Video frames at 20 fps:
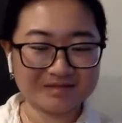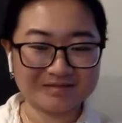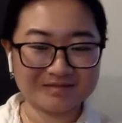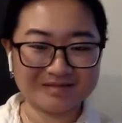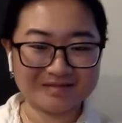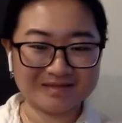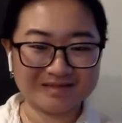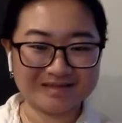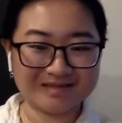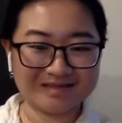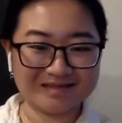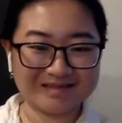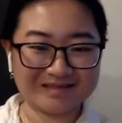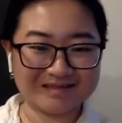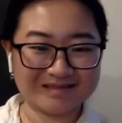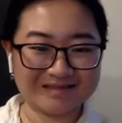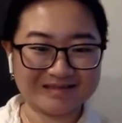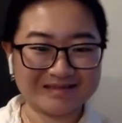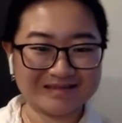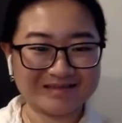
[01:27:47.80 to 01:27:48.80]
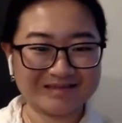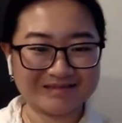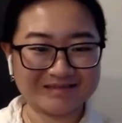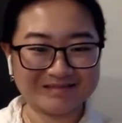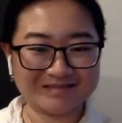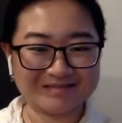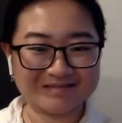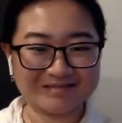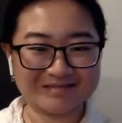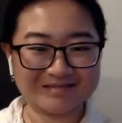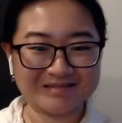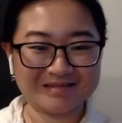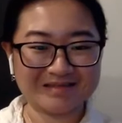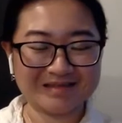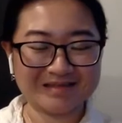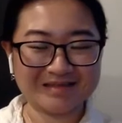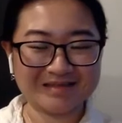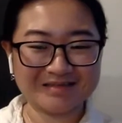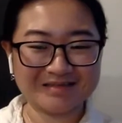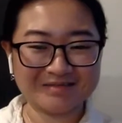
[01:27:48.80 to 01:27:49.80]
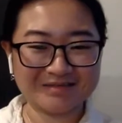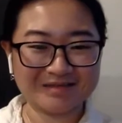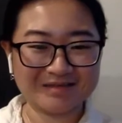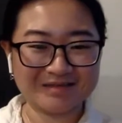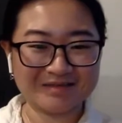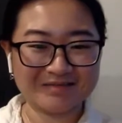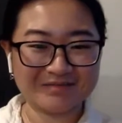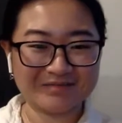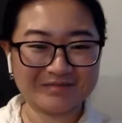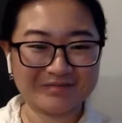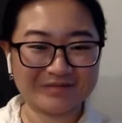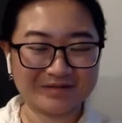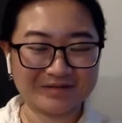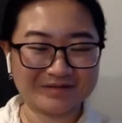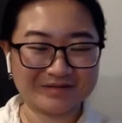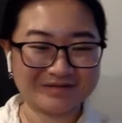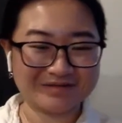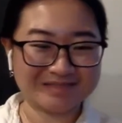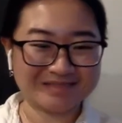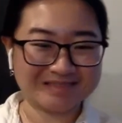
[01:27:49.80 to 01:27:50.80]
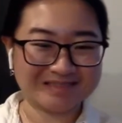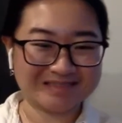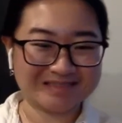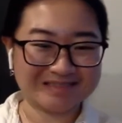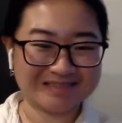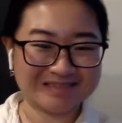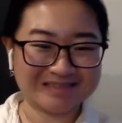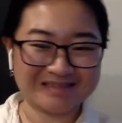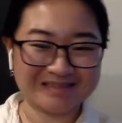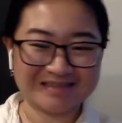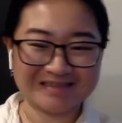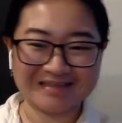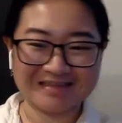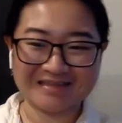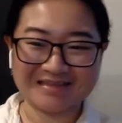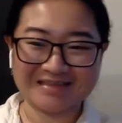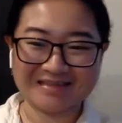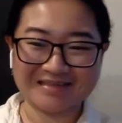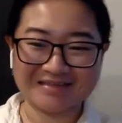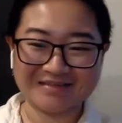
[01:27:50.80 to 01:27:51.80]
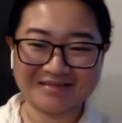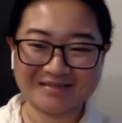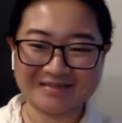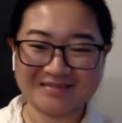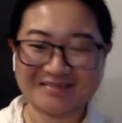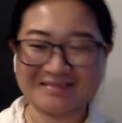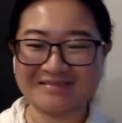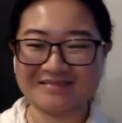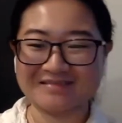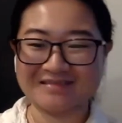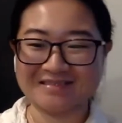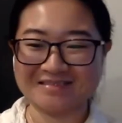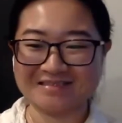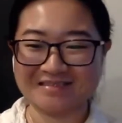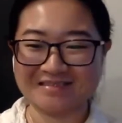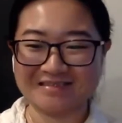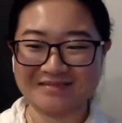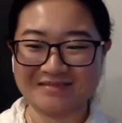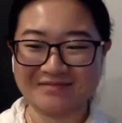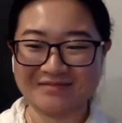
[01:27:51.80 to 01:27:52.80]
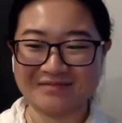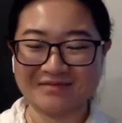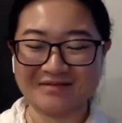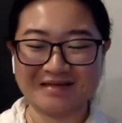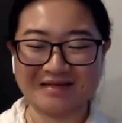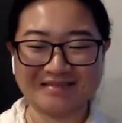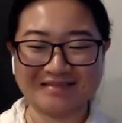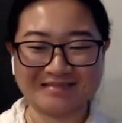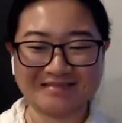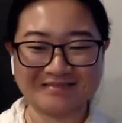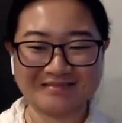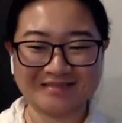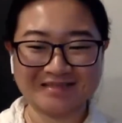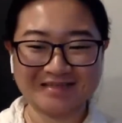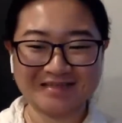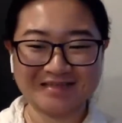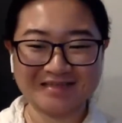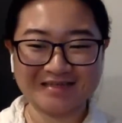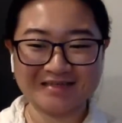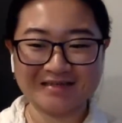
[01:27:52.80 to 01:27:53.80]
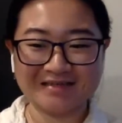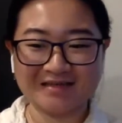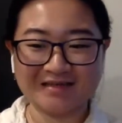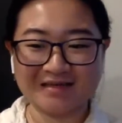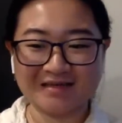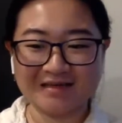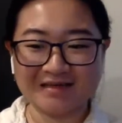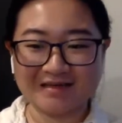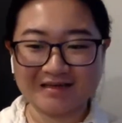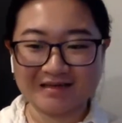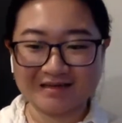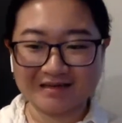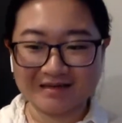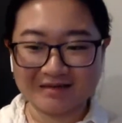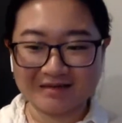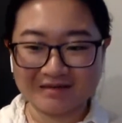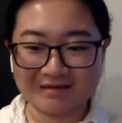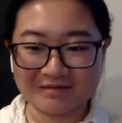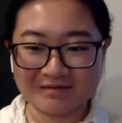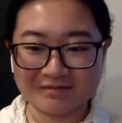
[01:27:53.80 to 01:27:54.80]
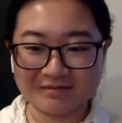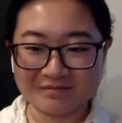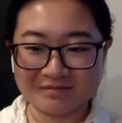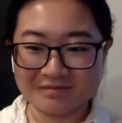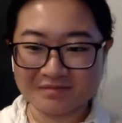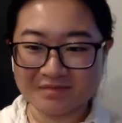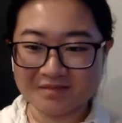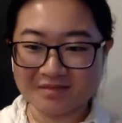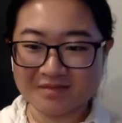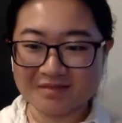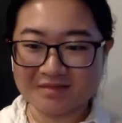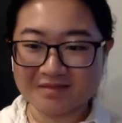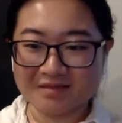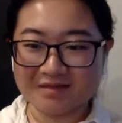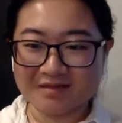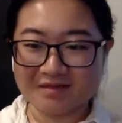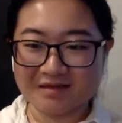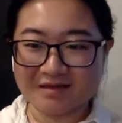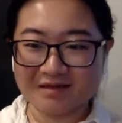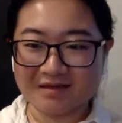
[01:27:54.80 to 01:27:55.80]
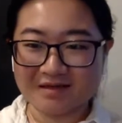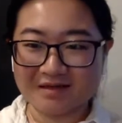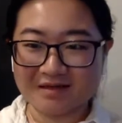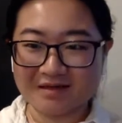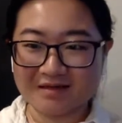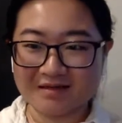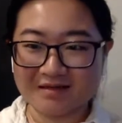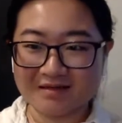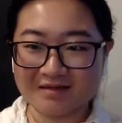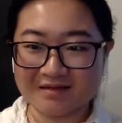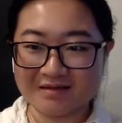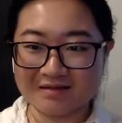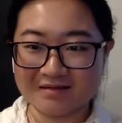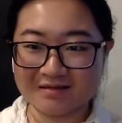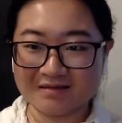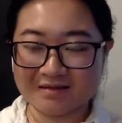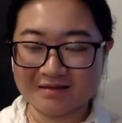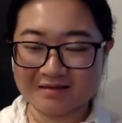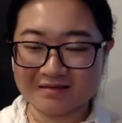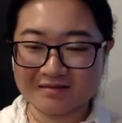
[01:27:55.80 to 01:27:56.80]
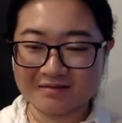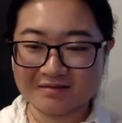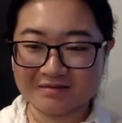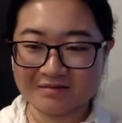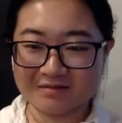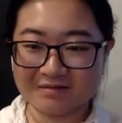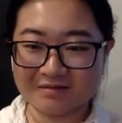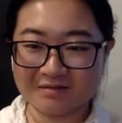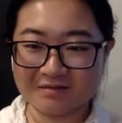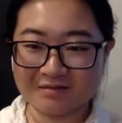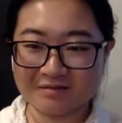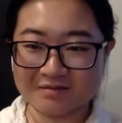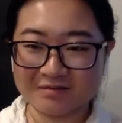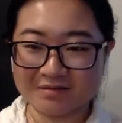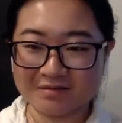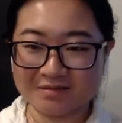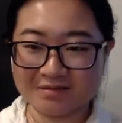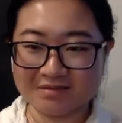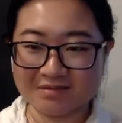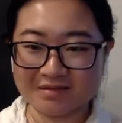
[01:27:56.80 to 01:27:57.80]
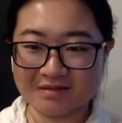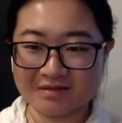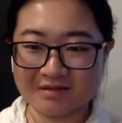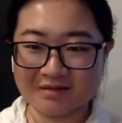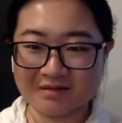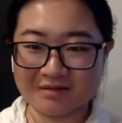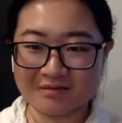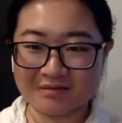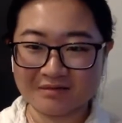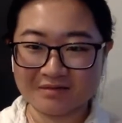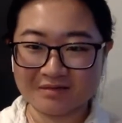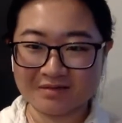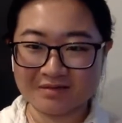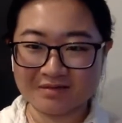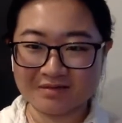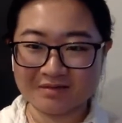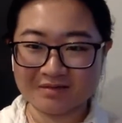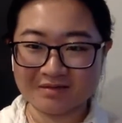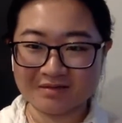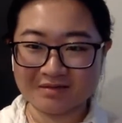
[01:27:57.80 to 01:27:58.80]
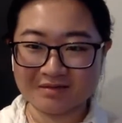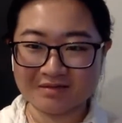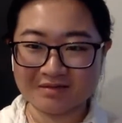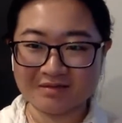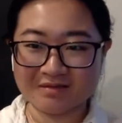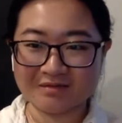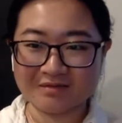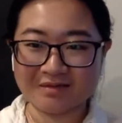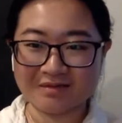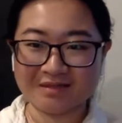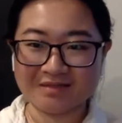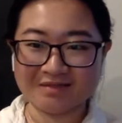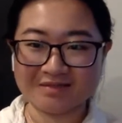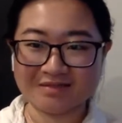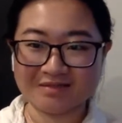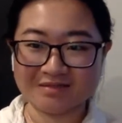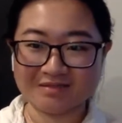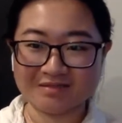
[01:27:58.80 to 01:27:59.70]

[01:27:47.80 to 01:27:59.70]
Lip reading: Okay. All good. Thank you, Liv, for the question. And thank you, Auntie Ranjani, for answering it. I think that concludes our Q&A